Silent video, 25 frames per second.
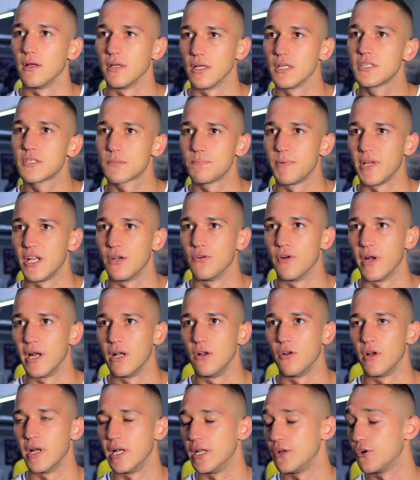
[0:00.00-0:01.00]
it's been
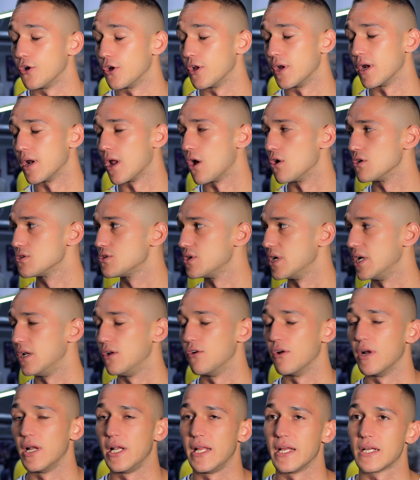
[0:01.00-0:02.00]
really good, and I was
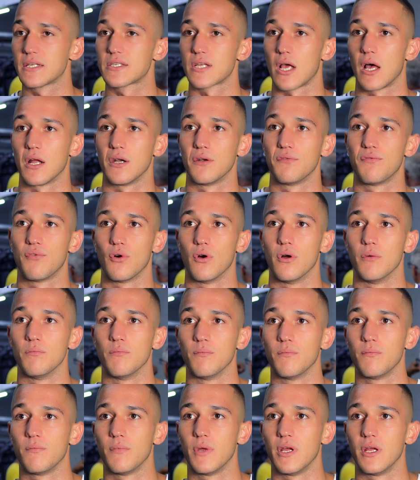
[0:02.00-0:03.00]
really excited for
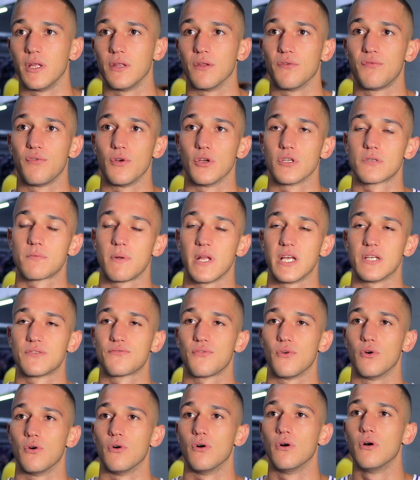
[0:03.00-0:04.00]
him in the first place
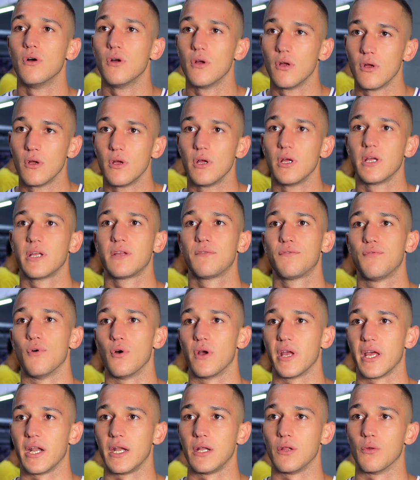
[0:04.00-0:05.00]
for
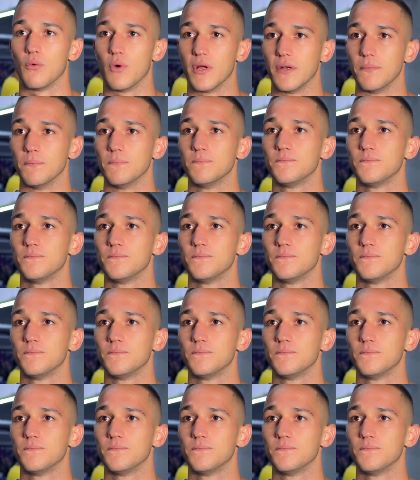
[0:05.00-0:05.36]
getting the win.